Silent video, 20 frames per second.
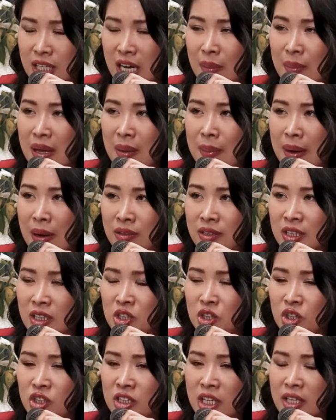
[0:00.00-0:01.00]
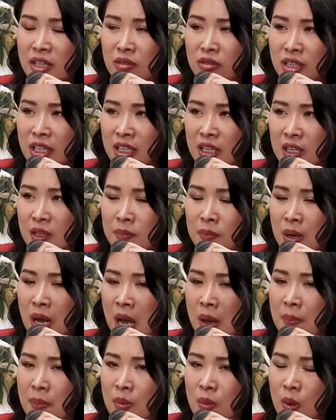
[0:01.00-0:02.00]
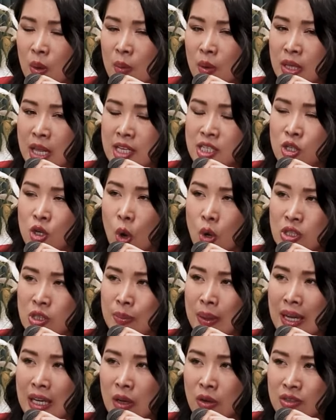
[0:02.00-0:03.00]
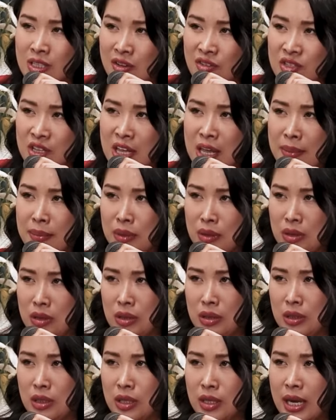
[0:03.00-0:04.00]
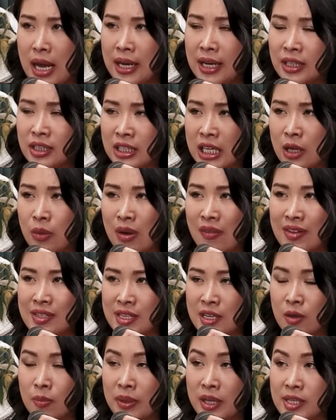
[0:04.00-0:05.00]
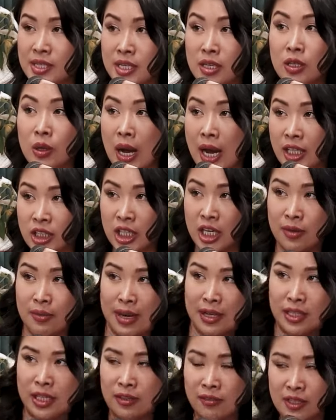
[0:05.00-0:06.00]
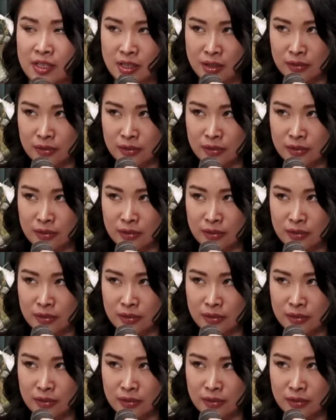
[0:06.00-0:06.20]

tell me about the thing you did that's caused by low self-esteem. I can share one with you because, you know, I share my shit with